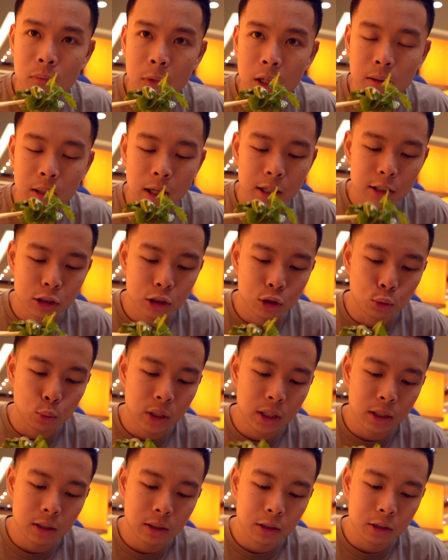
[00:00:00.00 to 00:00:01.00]
Nice
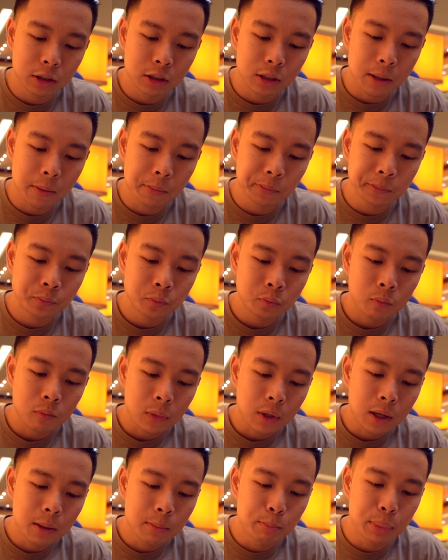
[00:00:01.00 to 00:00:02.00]
sweet. There's some
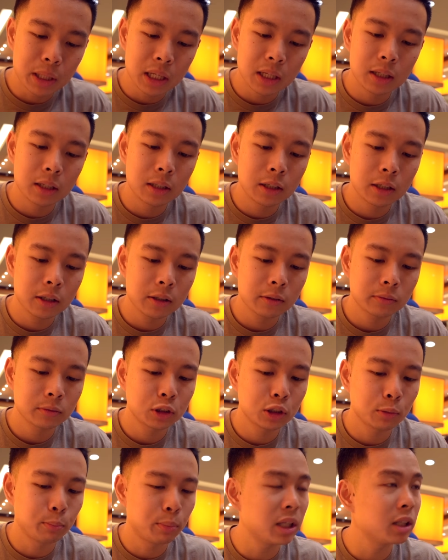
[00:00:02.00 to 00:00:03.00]
beet in here.
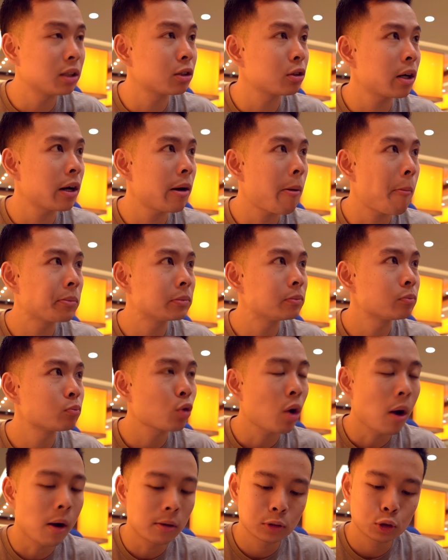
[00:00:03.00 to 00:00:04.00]
Beets, right?
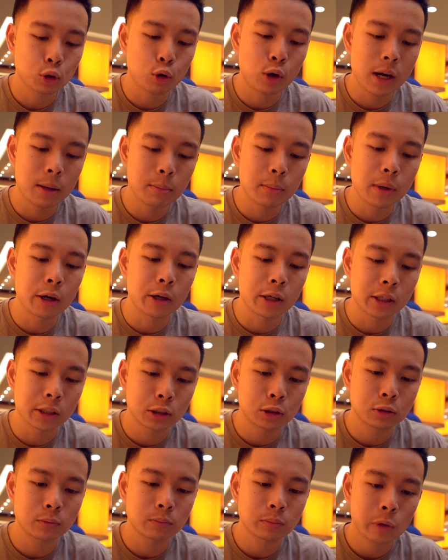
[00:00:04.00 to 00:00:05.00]
Cranberries.
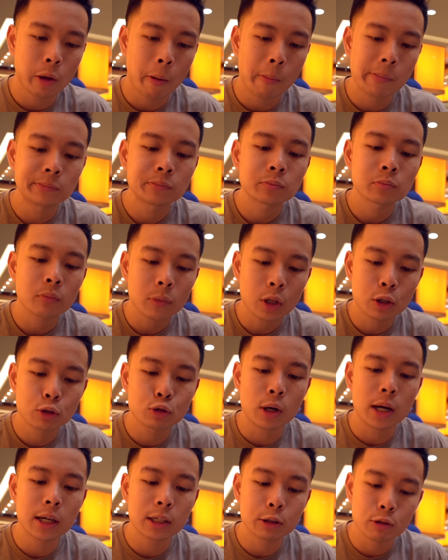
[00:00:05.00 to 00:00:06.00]

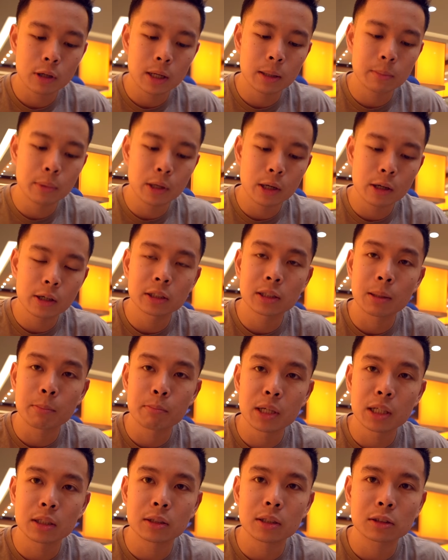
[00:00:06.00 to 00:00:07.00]
Dried cranberries and beets.